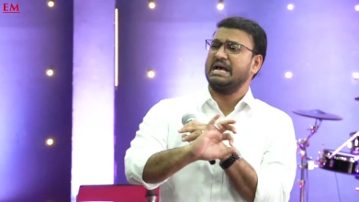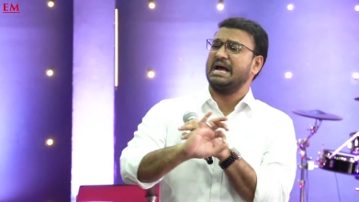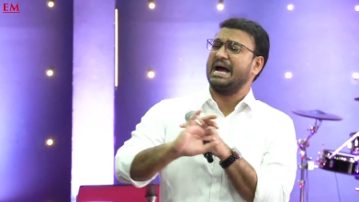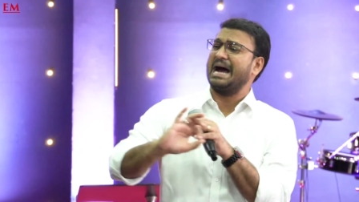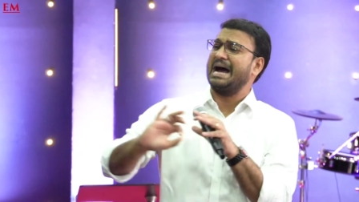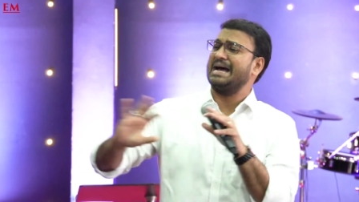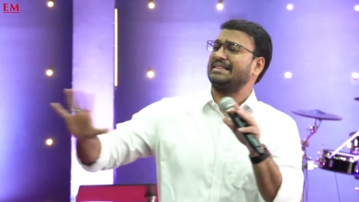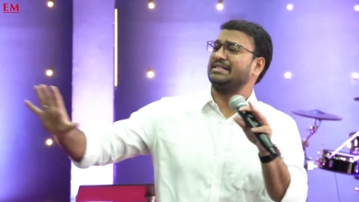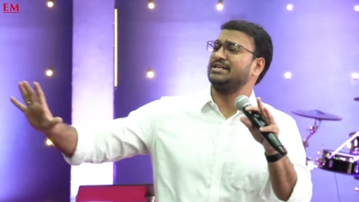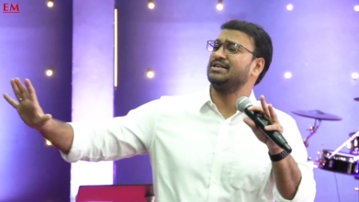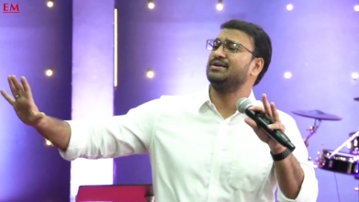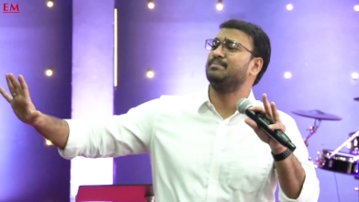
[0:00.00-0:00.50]

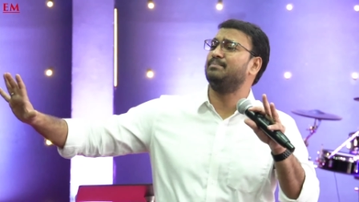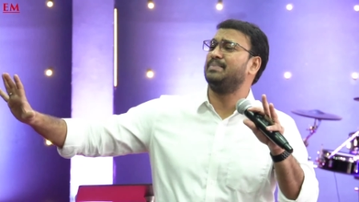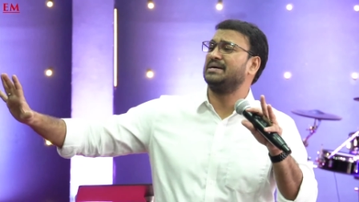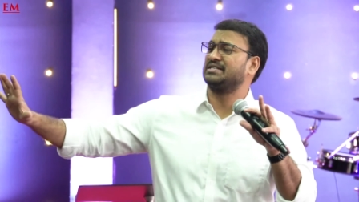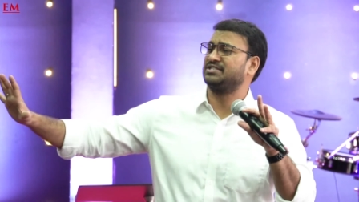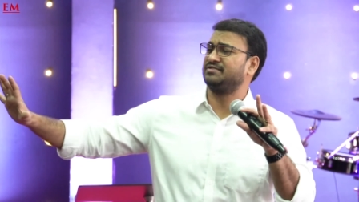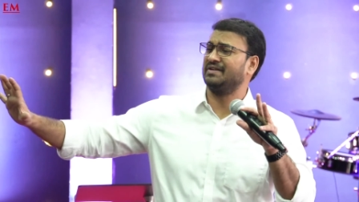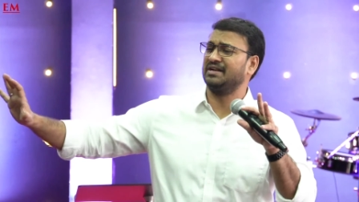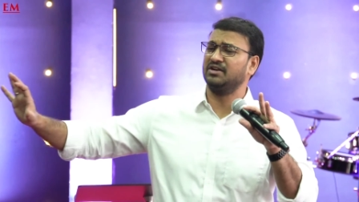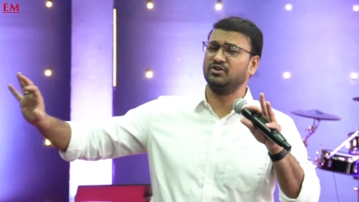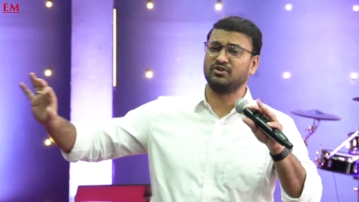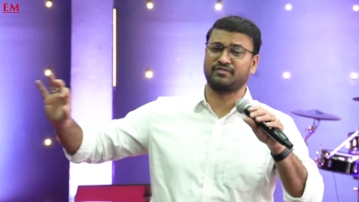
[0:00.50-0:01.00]
I think a bus
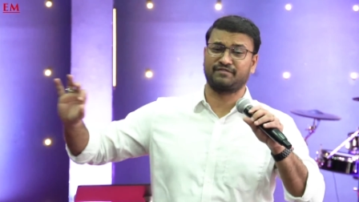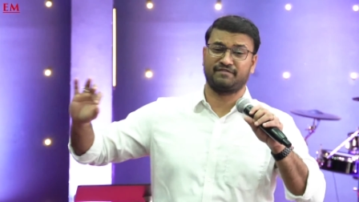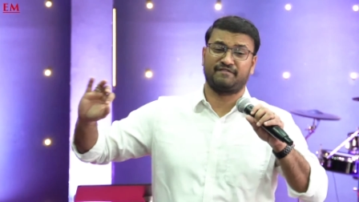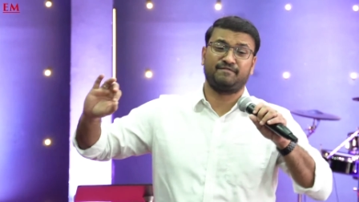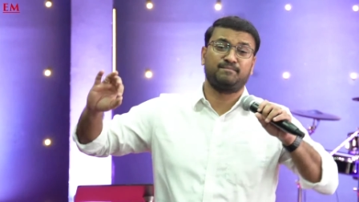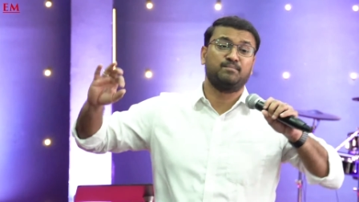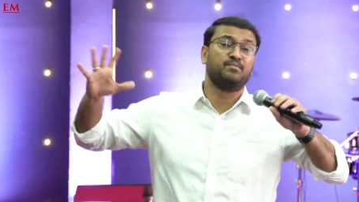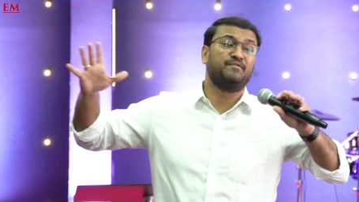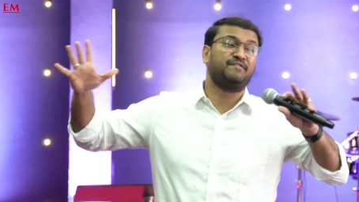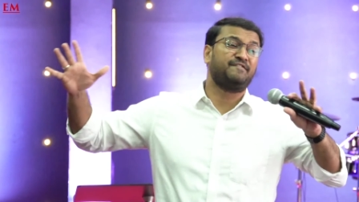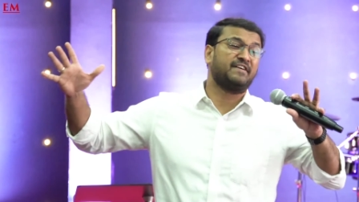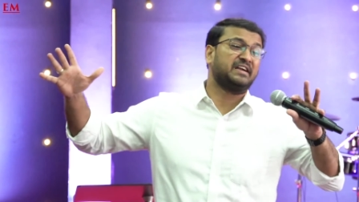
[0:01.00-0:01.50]
will look
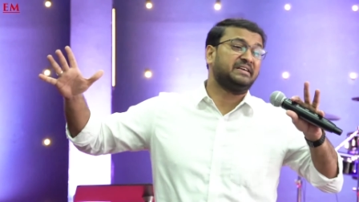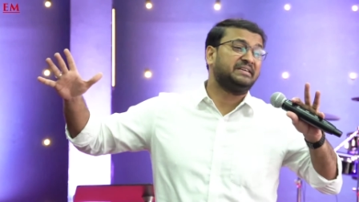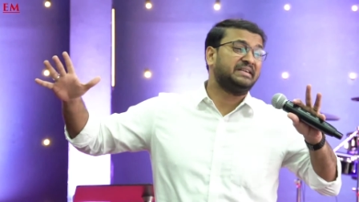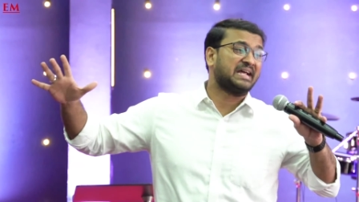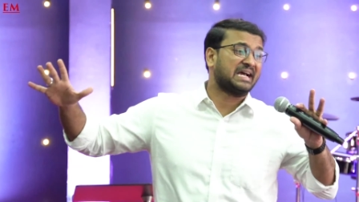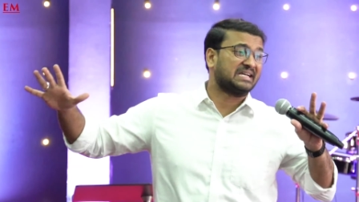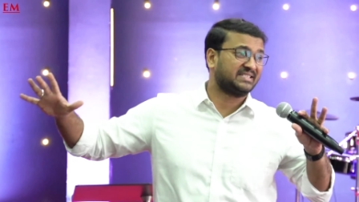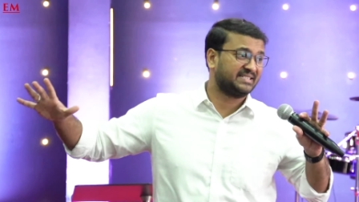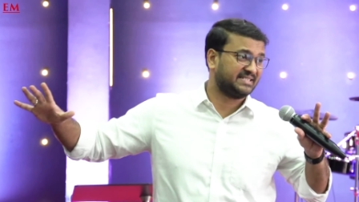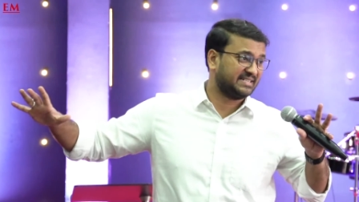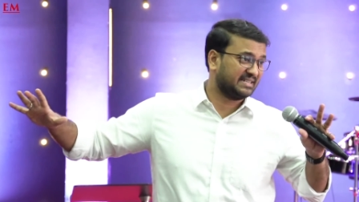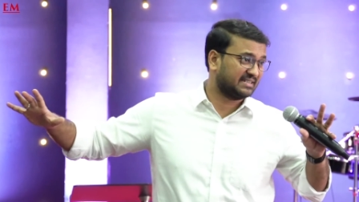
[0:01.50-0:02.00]

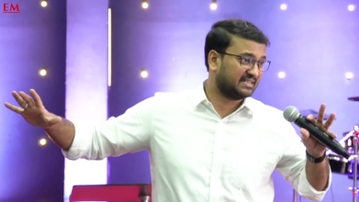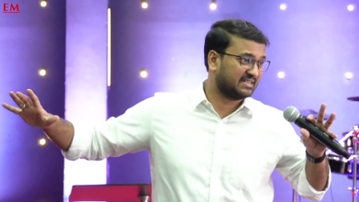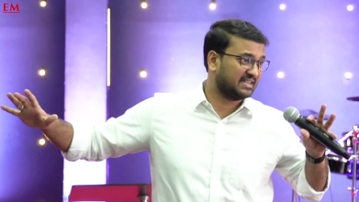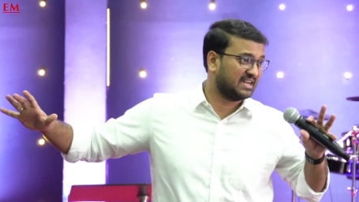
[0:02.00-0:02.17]
fantastic.